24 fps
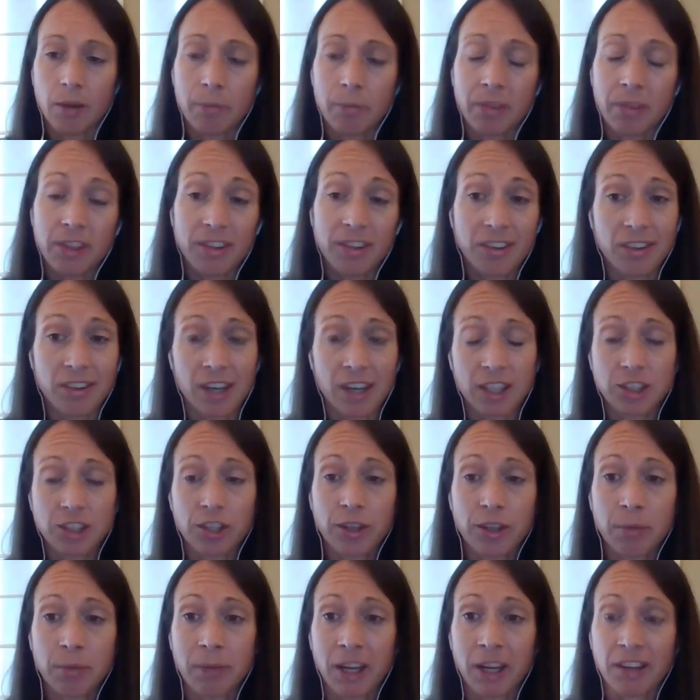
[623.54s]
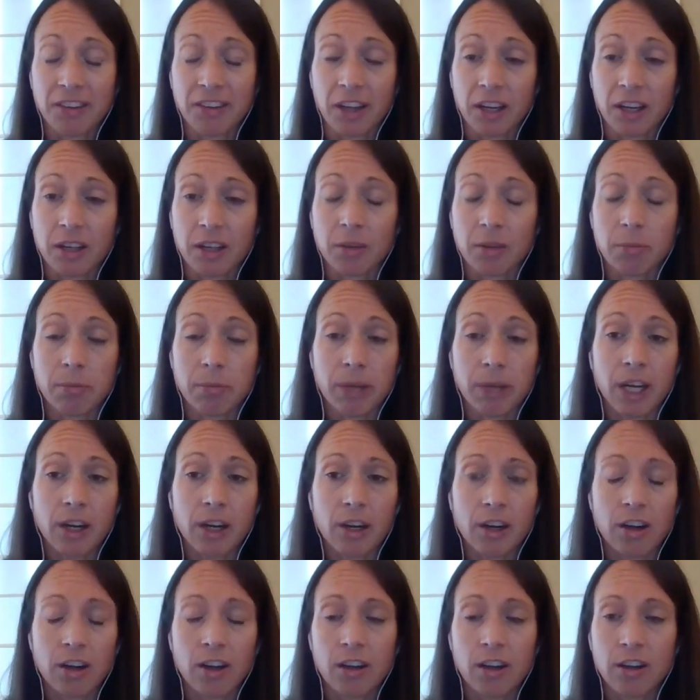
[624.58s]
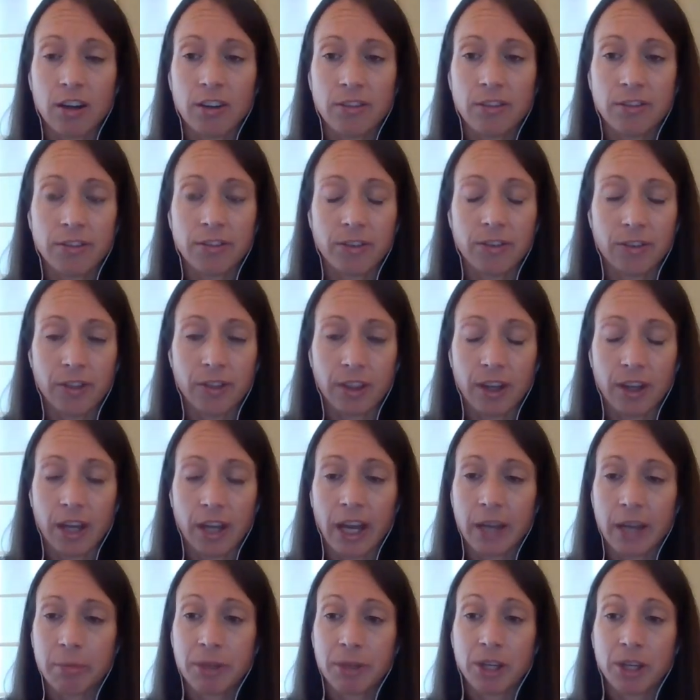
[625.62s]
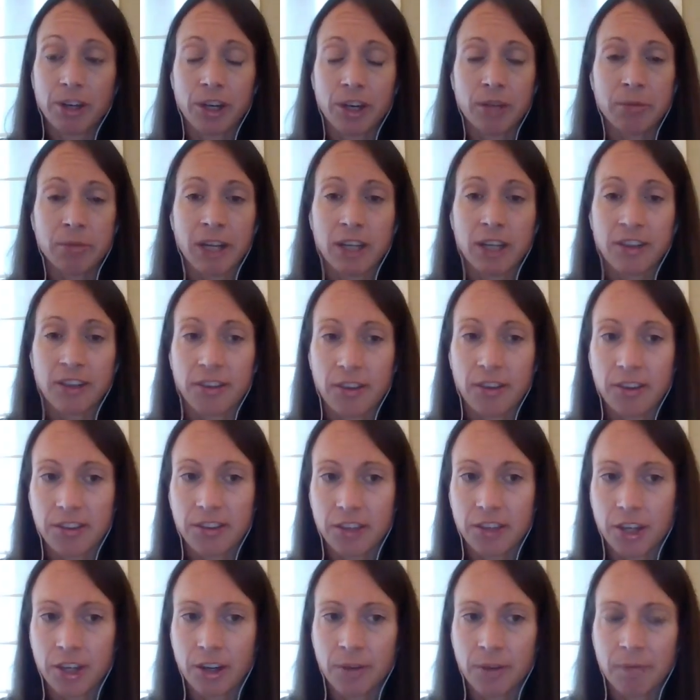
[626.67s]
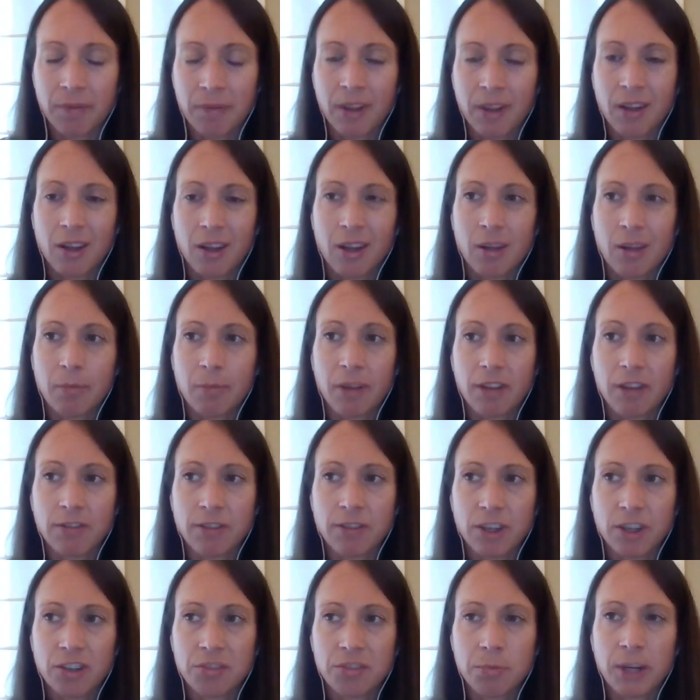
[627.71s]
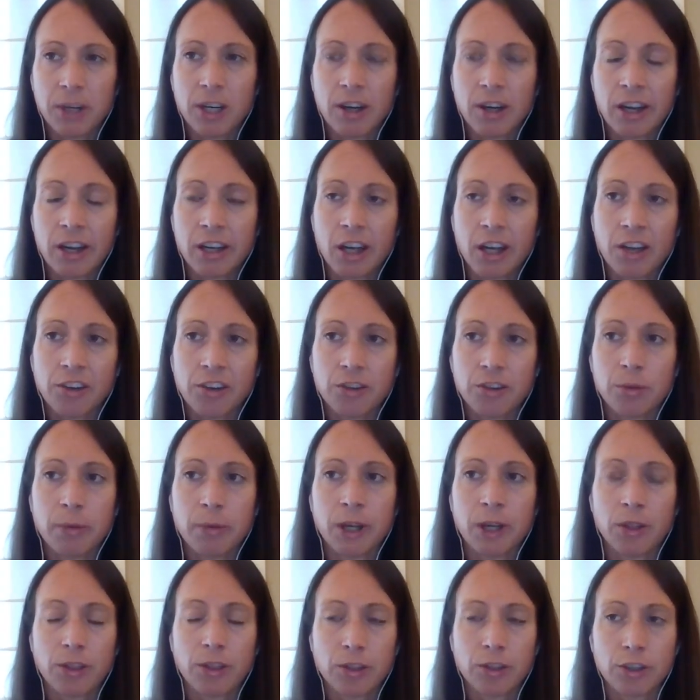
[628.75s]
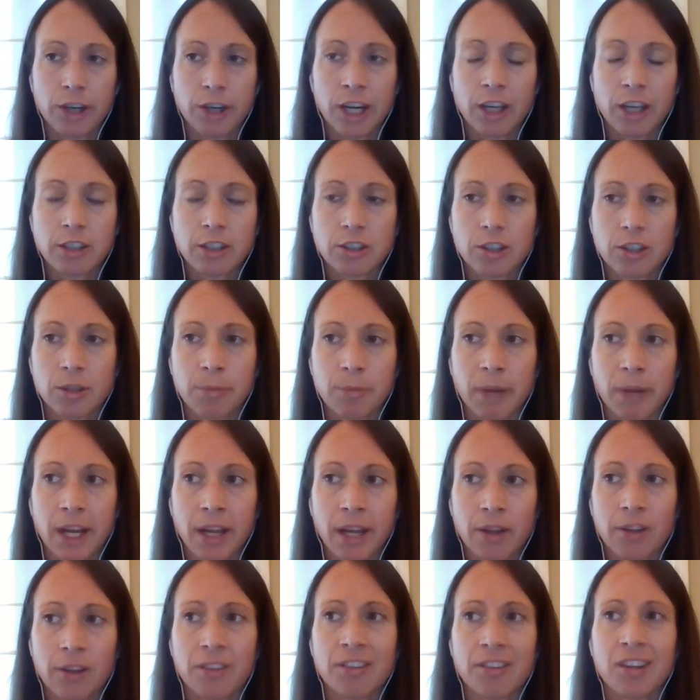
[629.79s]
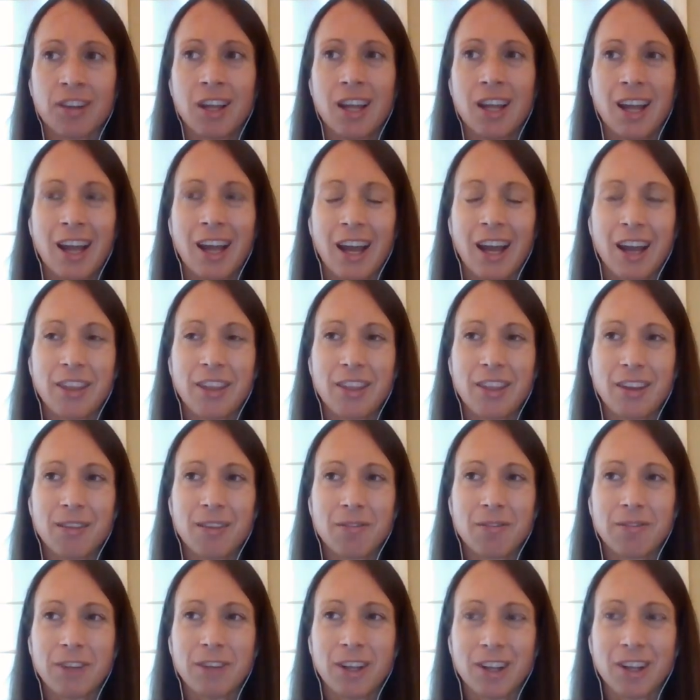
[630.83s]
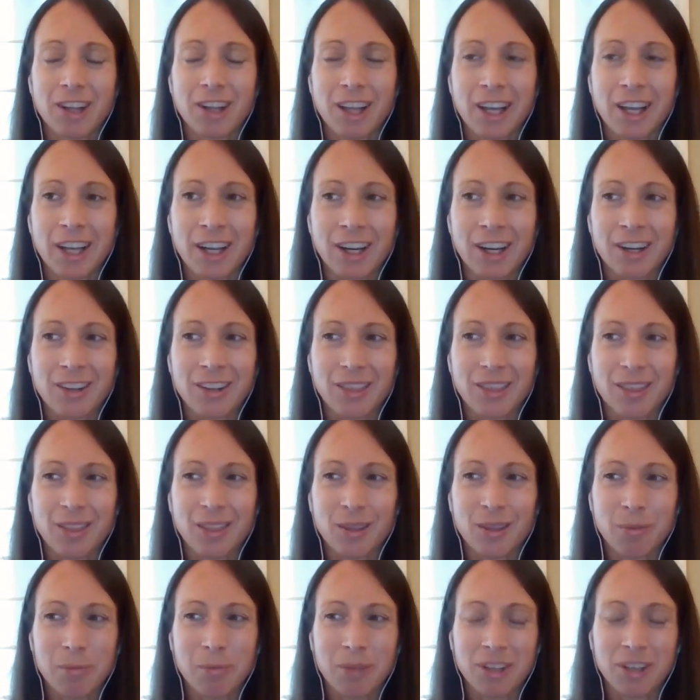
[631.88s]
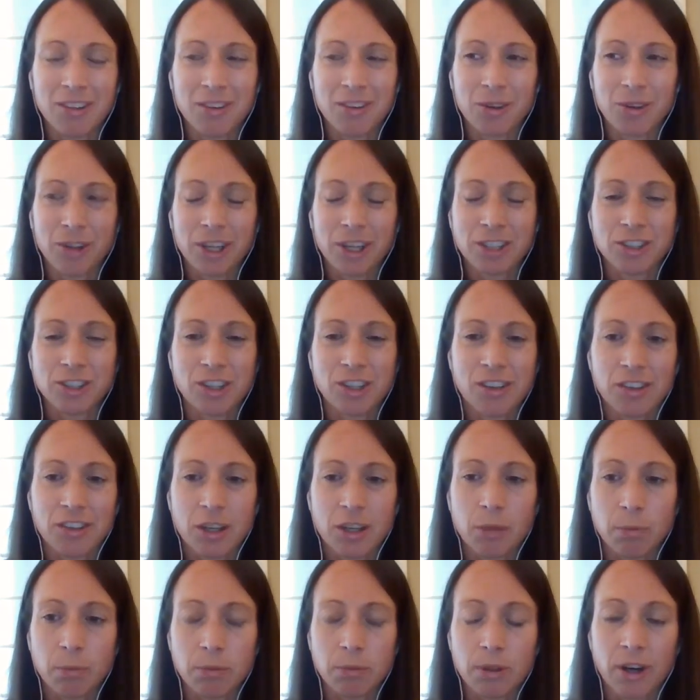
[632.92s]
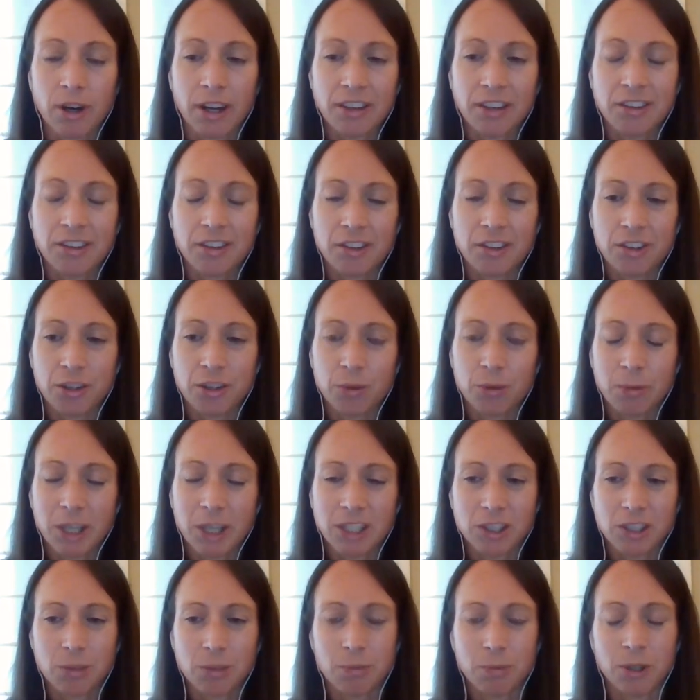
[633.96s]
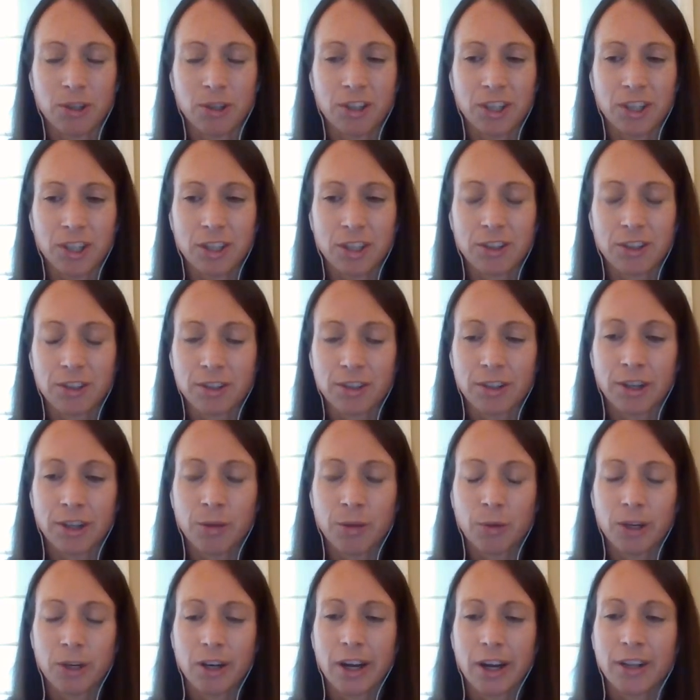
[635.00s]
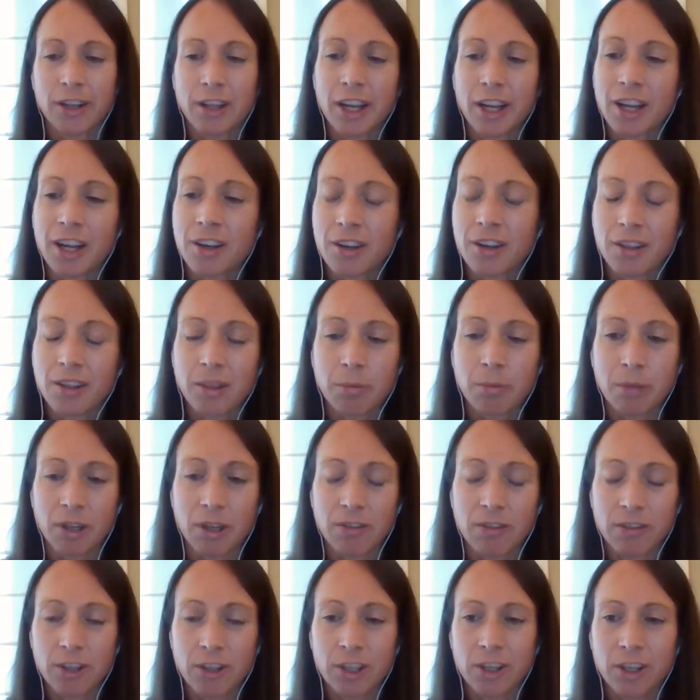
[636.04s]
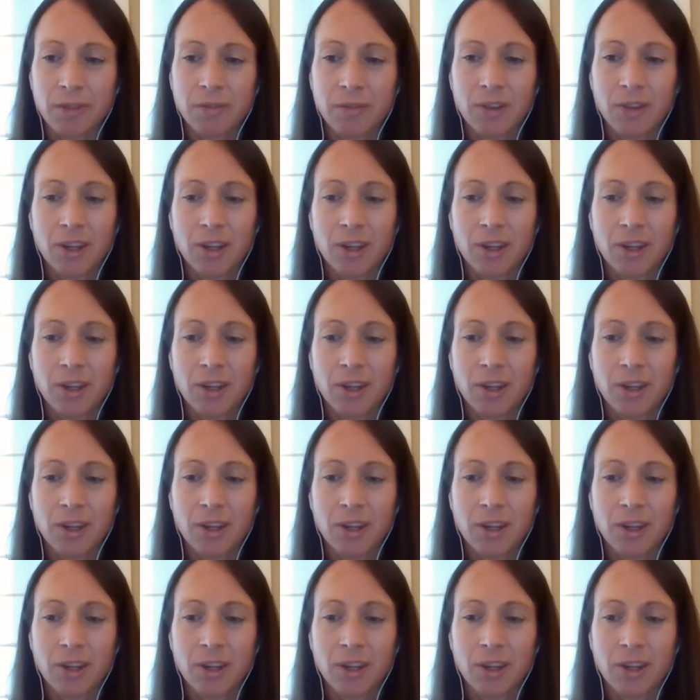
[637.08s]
This is actually my second pair of the Hyperion Max this year. My first pair, I got to about 300 miles and then felt like the midsole had just compressed too much, particularly where I land in the midfoot.